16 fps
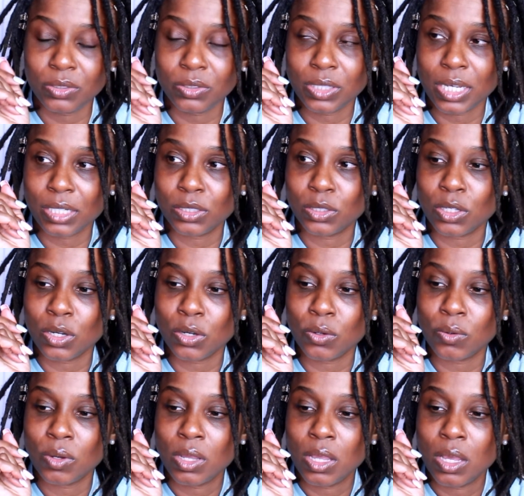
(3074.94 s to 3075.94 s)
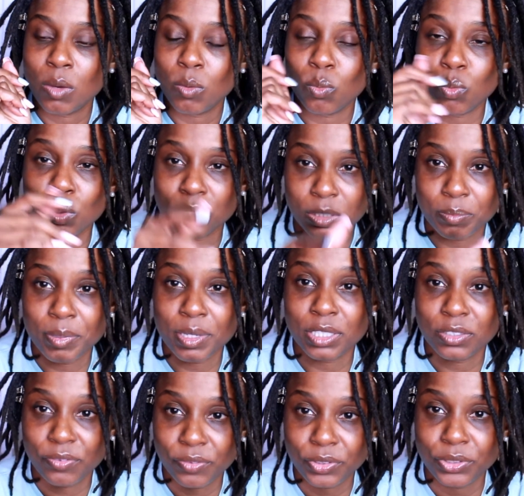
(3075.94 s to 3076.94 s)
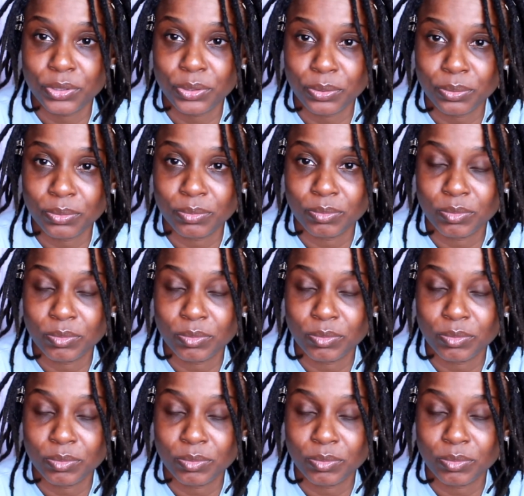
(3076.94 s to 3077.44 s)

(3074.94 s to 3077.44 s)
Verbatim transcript: you got to know what's best for you.